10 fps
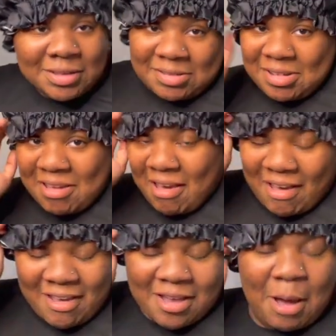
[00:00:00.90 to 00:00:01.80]

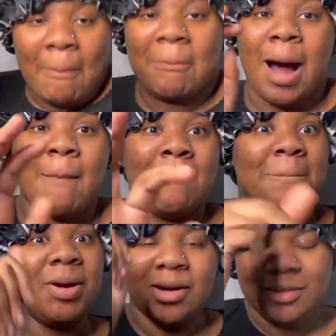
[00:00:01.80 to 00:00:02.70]
Yeah,
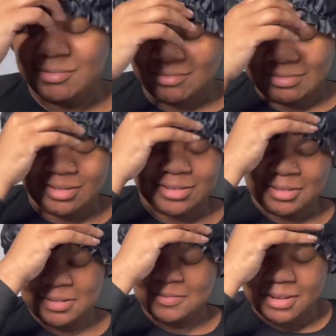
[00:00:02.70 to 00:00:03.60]
bamboo.
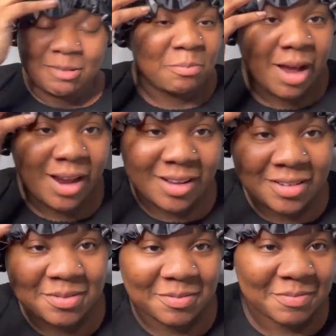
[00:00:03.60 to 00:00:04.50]
Yeah, I'm
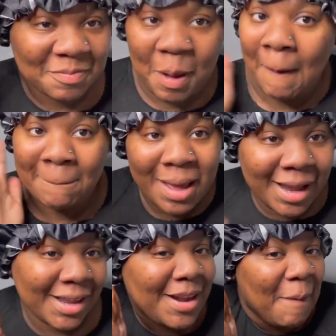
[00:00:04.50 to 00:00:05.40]
back. I'm
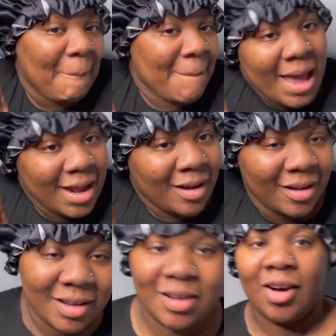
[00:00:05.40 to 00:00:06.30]
back and I'm better.
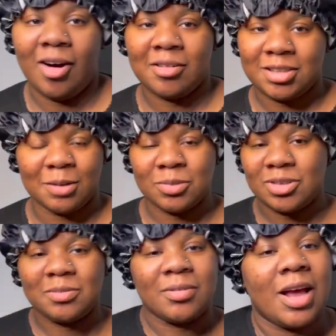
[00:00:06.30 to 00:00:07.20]

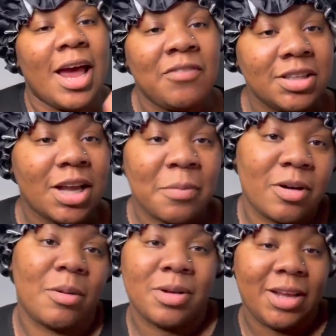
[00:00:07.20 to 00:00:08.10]
Obviously, every time I
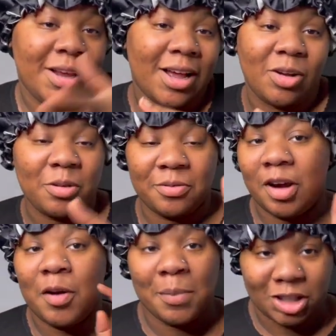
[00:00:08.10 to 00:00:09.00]
come on here, I look
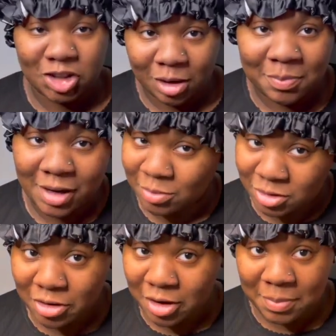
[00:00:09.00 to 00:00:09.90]
very mashed up, and I'm
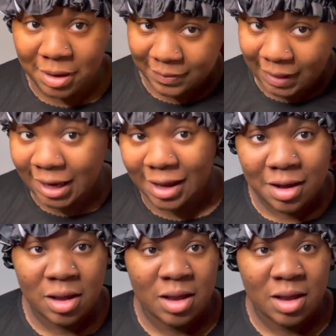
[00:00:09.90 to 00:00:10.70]
sorry about that. Yeah.